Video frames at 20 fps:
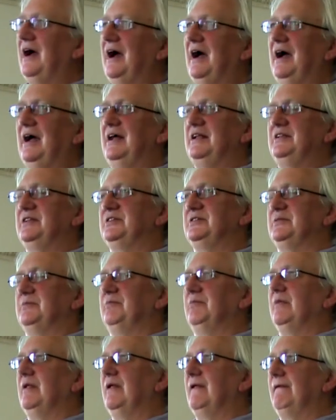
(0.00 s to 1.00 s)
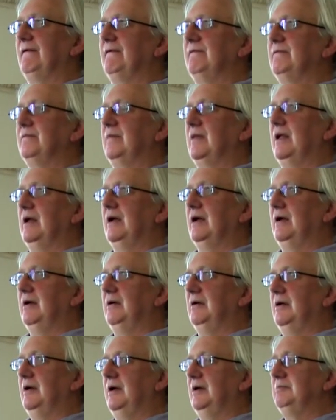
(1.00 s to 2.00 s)
And
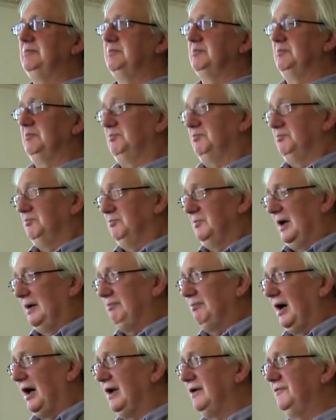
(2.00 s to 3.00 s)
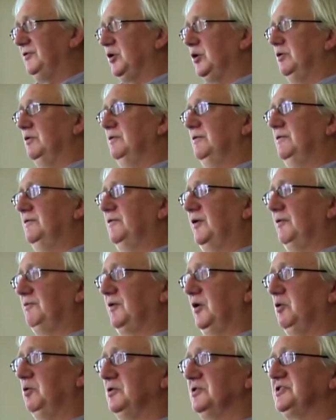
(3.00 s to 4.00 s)
in my view,
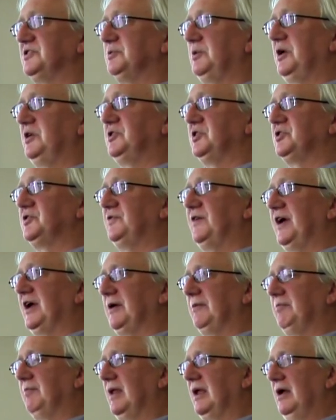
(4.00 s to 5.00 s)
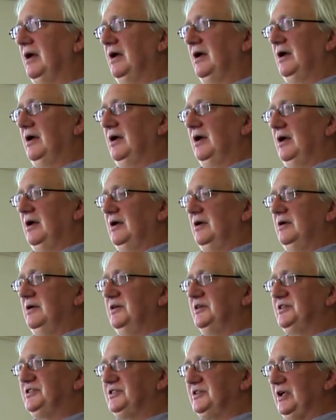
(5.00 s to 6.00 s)
the whole Swedish thing
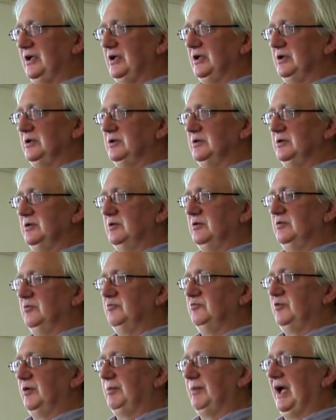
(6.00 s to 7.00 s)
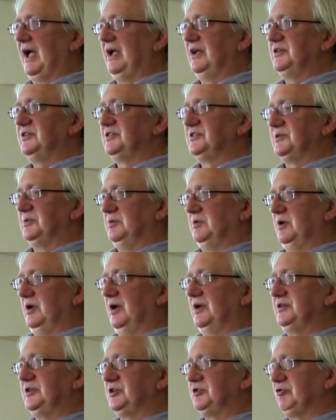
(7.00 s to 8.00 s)
still remains
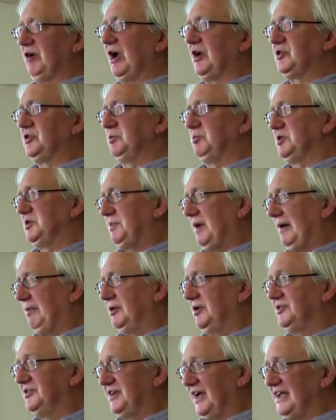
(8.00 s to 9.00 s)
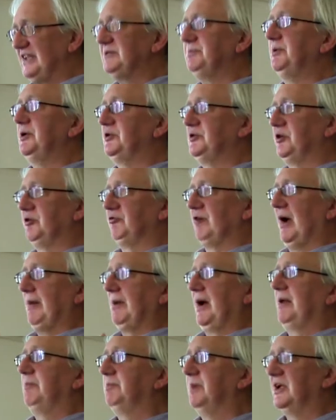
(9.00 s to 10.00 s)
a distraction which people are desperate to
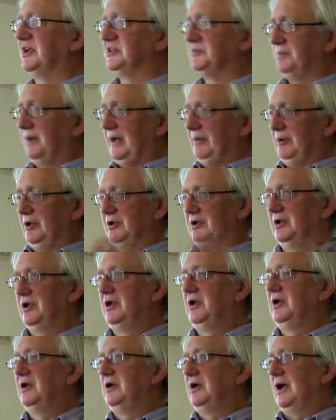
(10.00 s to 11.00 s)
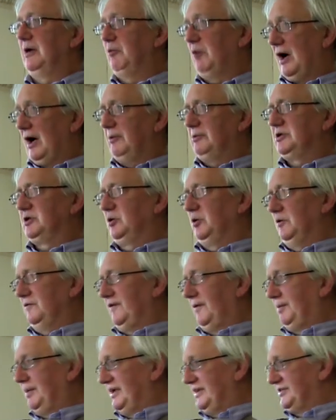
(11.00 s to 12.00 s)
grab at, because people in what I would call
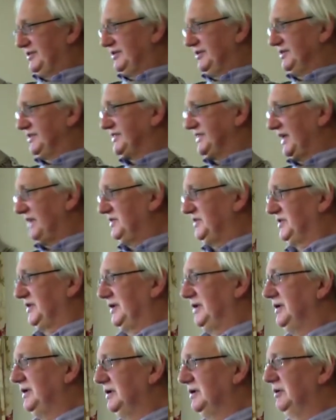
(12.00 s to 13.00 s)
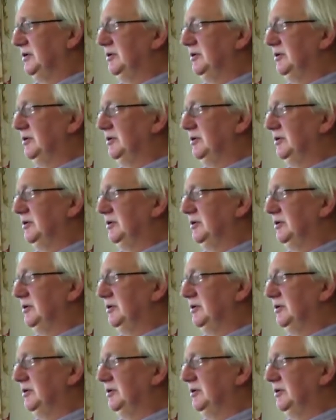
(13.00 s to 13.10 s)
the political centre,